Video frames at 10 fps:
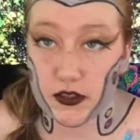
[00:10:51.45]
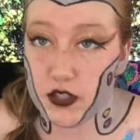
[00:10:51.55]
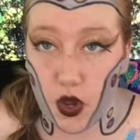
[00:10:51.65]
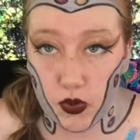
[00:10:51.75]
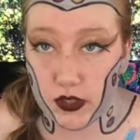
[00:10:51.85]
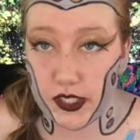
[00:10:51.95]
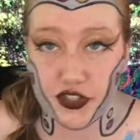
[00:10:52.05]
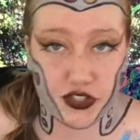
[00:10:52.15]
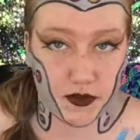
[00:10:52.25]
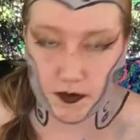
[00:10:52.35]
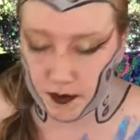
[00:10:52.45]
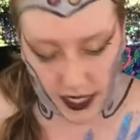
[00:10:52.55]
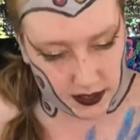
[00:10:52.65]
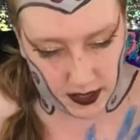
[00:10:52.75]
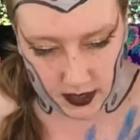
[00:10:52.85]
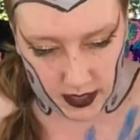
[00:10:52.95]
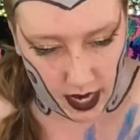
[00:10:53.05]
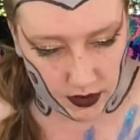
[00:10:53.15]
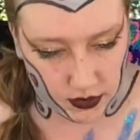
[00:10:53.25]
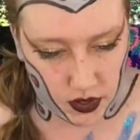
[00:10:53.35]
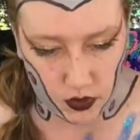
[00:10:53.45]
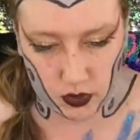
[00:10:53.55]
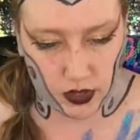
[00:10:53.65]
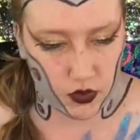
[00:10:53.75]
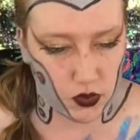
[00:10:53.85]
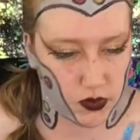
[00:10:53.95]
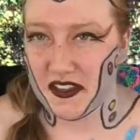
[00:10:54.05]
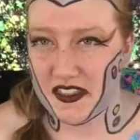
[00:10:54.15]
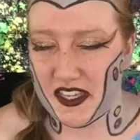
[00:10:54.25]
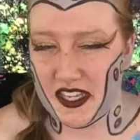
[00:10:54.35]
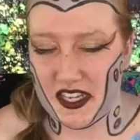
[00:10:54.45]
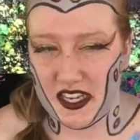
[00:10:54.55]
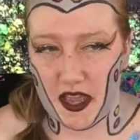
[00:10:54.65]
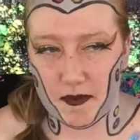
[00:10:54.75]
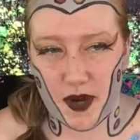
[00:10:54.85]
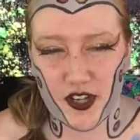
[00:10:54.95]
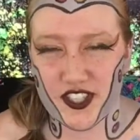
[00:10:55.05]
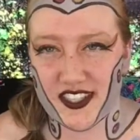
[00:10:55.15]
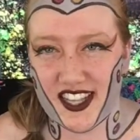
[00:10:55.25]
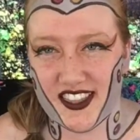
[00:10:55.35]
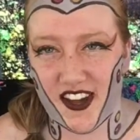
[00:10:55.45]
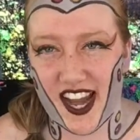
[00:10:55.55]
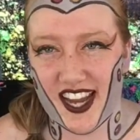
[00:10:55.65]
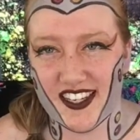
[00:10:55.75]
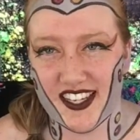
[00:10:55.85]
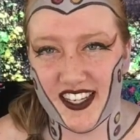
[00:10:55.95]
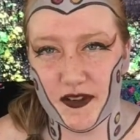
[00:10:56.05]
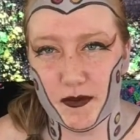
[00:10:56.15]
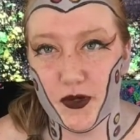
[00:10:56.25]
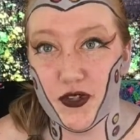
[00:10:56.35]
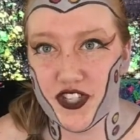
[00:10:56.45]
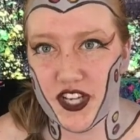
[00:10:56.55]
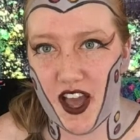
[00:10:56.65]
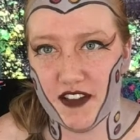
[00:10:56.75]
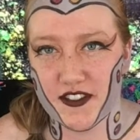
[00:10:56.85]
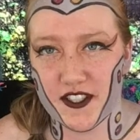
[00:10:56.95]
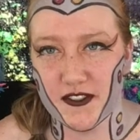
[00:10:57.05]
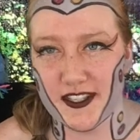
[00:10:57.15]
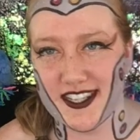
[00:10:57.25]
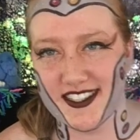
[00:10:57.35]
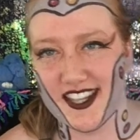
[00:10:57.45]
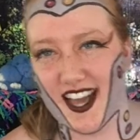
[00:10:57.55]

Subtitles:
totally just besties now. They're totally cool. The person that they're handing Moochie off to is